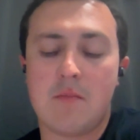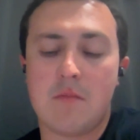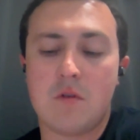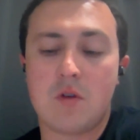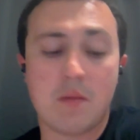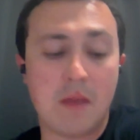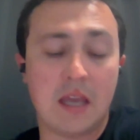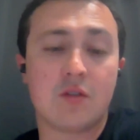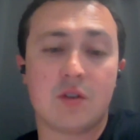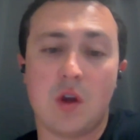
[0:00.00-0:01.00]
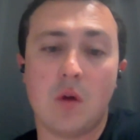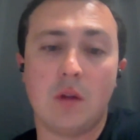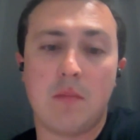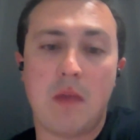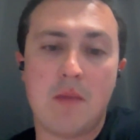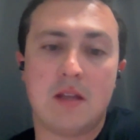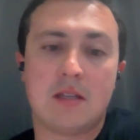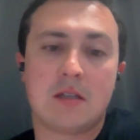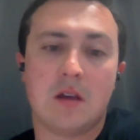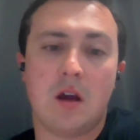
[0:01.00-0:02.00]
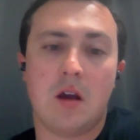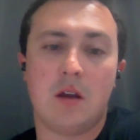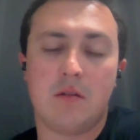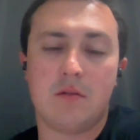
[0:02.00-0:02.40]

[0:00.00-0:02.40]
you can make interest only payments on